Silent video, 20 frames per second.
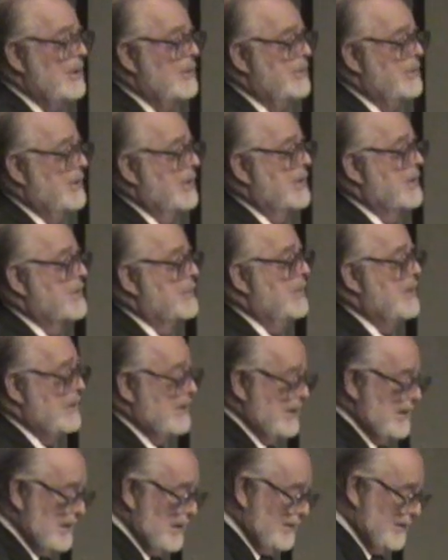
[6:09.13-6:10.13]
unions with
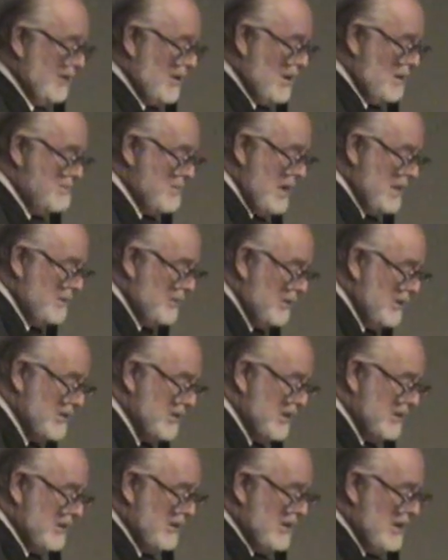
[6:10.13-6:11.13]
CFR
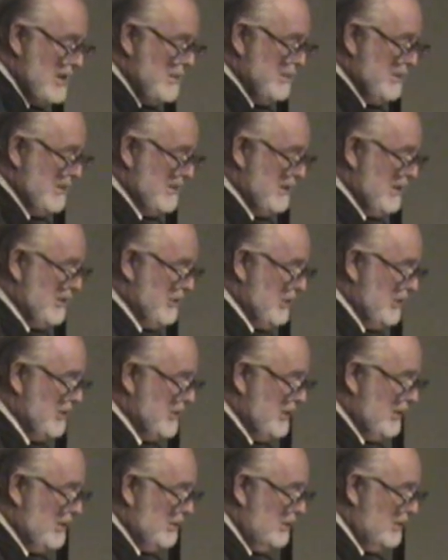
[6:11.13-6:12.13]
members in key
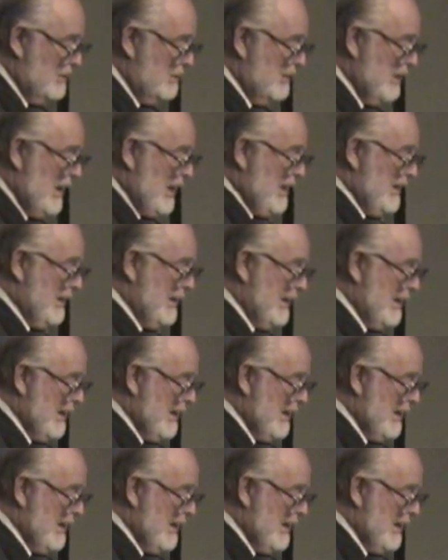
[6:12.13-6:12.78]
positions include